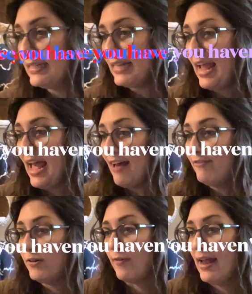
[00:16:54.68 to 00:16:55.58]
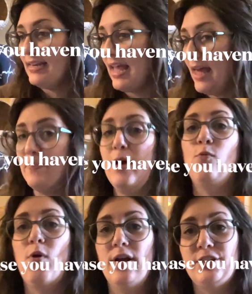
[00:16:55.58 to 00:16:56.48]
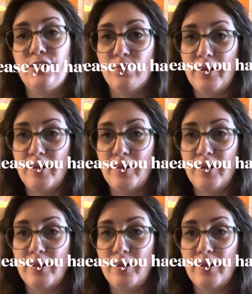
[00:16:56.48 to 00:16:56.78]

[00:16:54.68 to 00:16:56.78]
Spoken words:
I haven't read yet but want to.